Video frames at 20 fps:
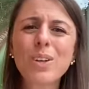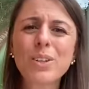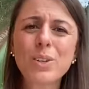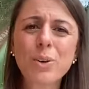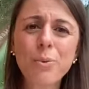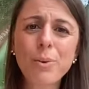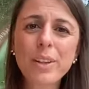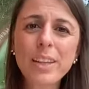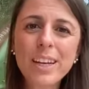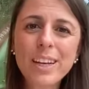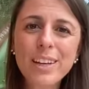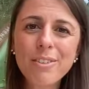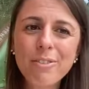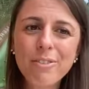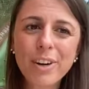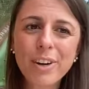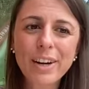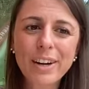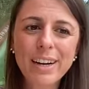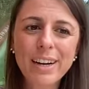So really good
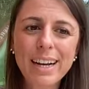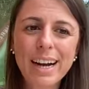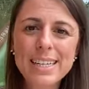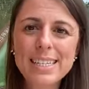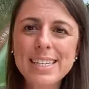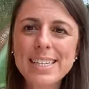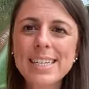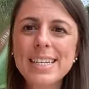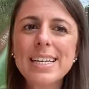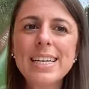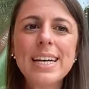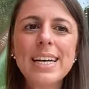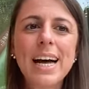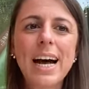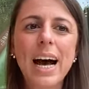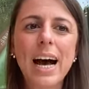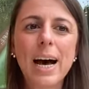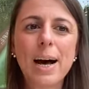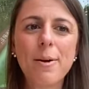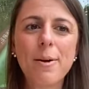for your gut.
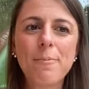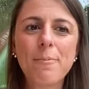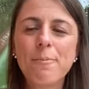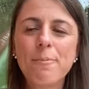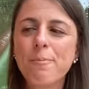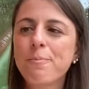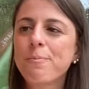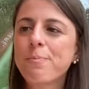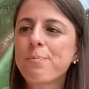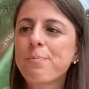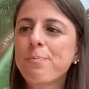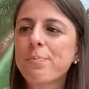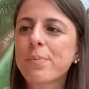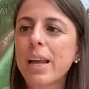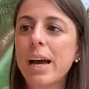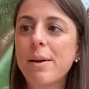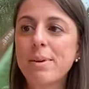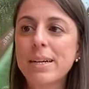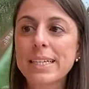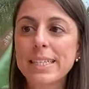I'm
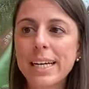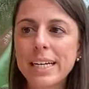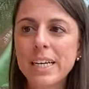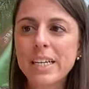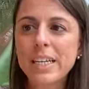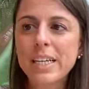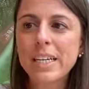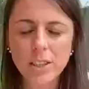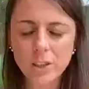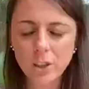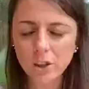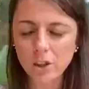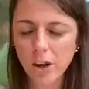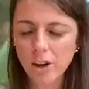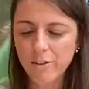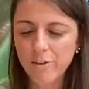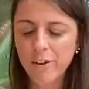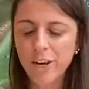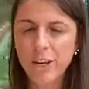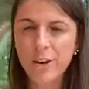excited to draw
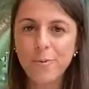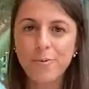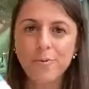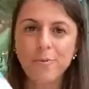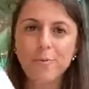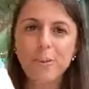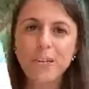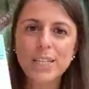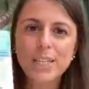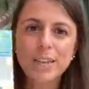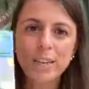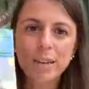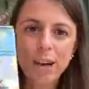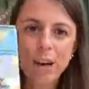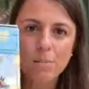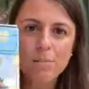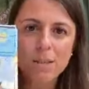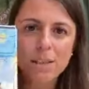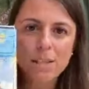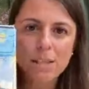for you. So it
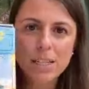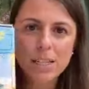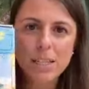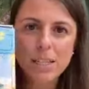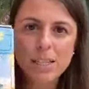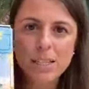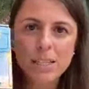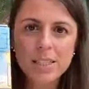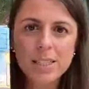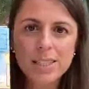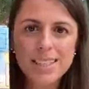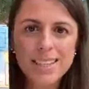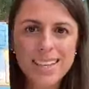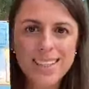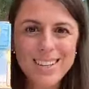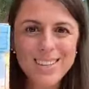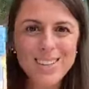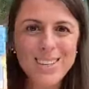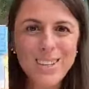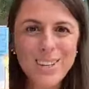comes in
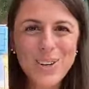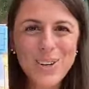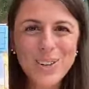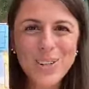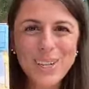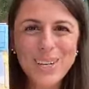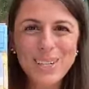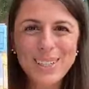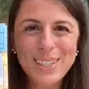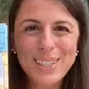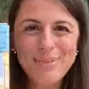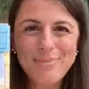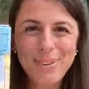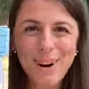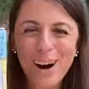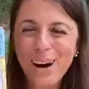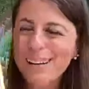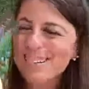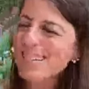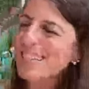this cute little
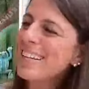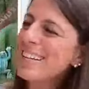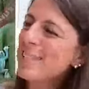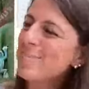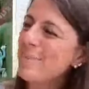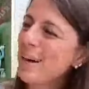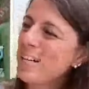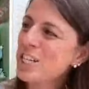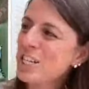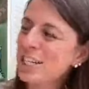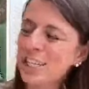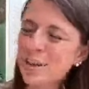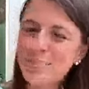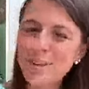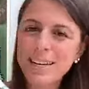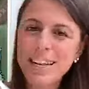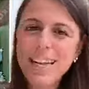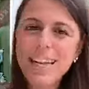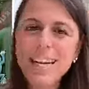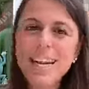box. It says Matcha
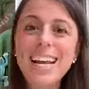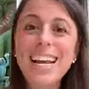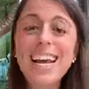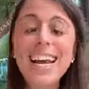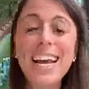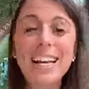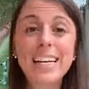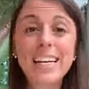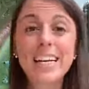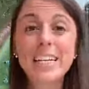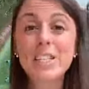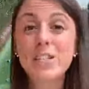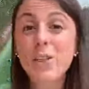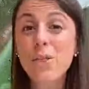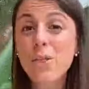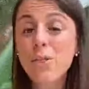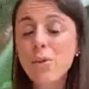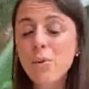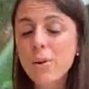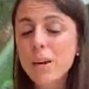Lemonade, and it has
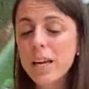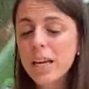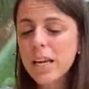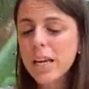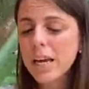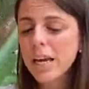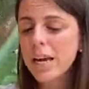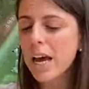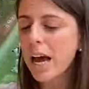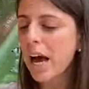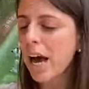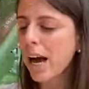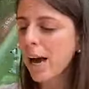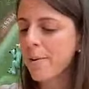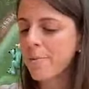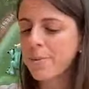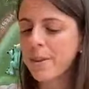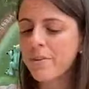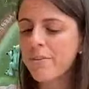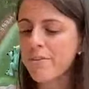3
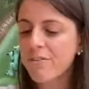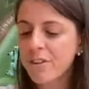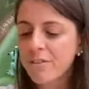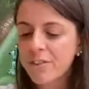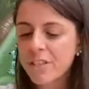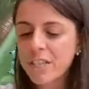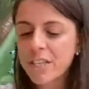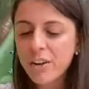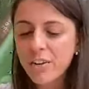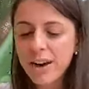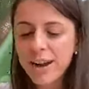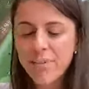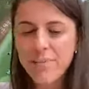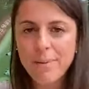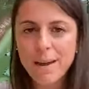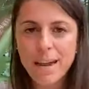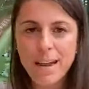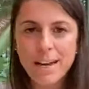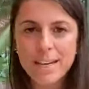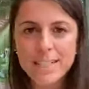50-gram
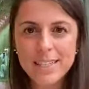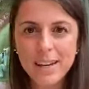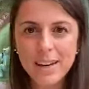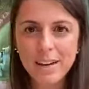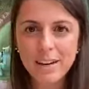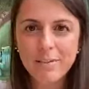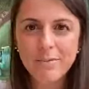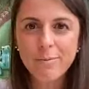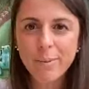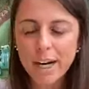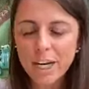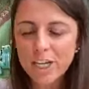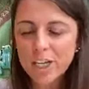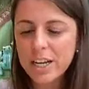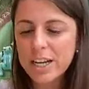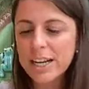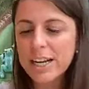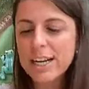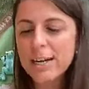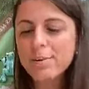bags of
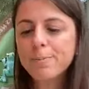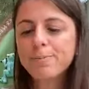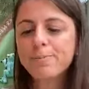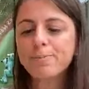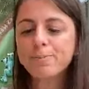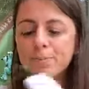matcha in it.